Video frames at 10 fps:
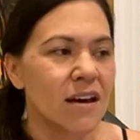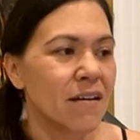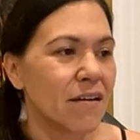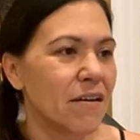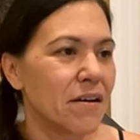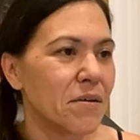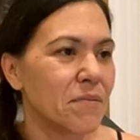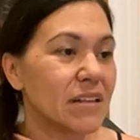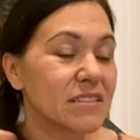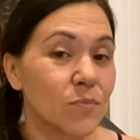Um,
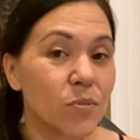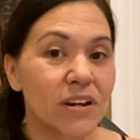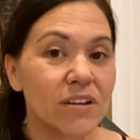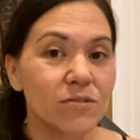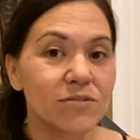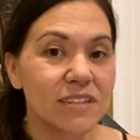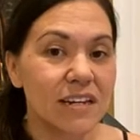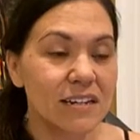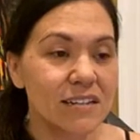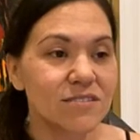it's a pretty new
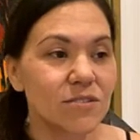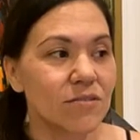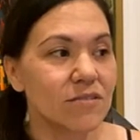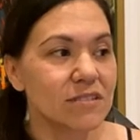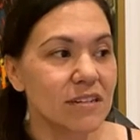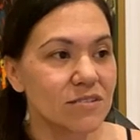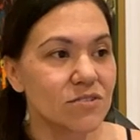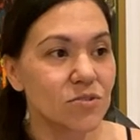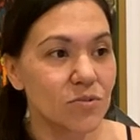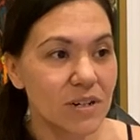site, so there's not
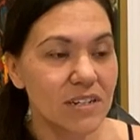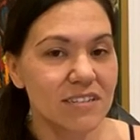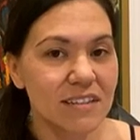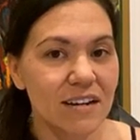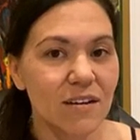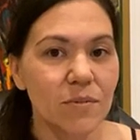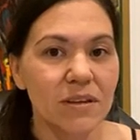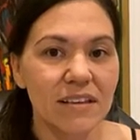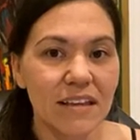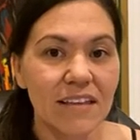too much there, but
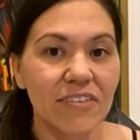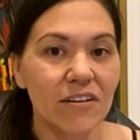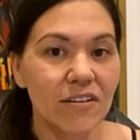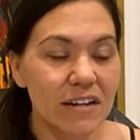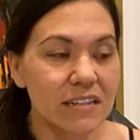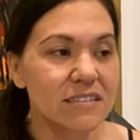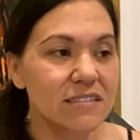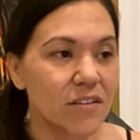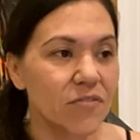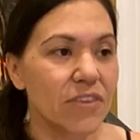it, there is
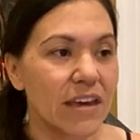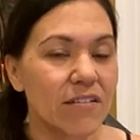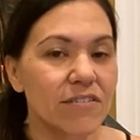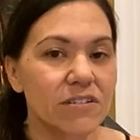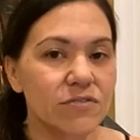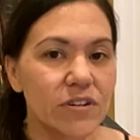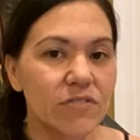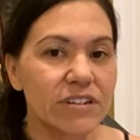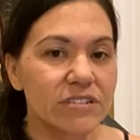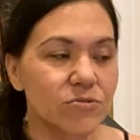stuff there. There's free
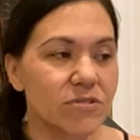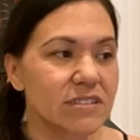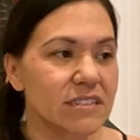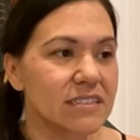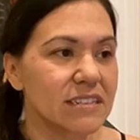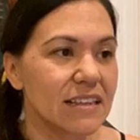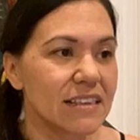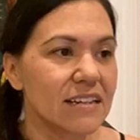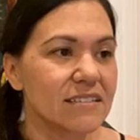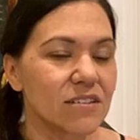resources and
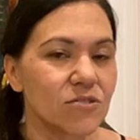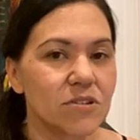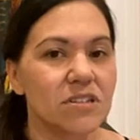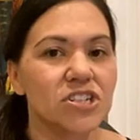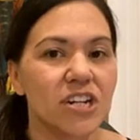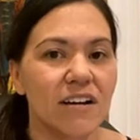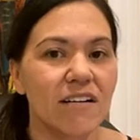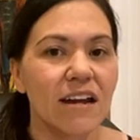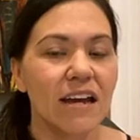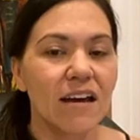things that you can
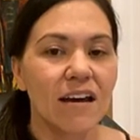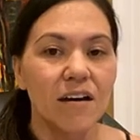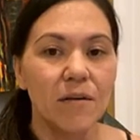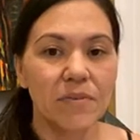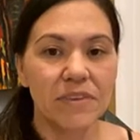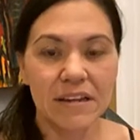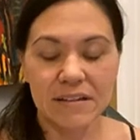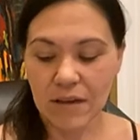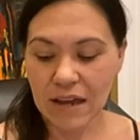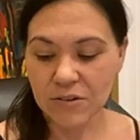share. Um, they,
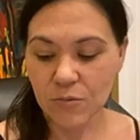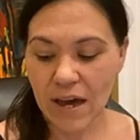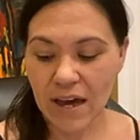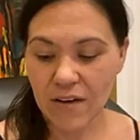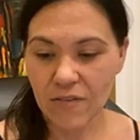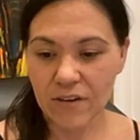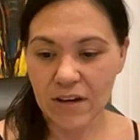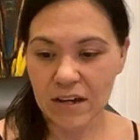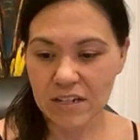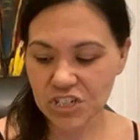I do have
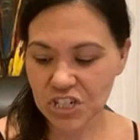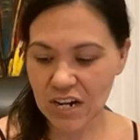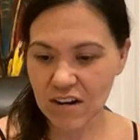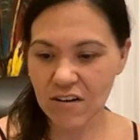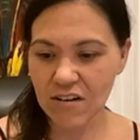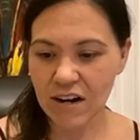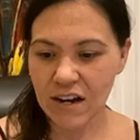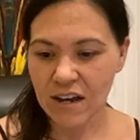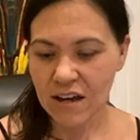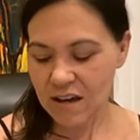uh, share
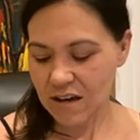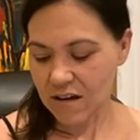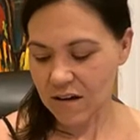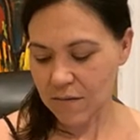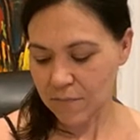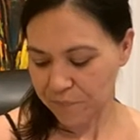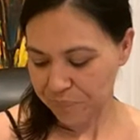um,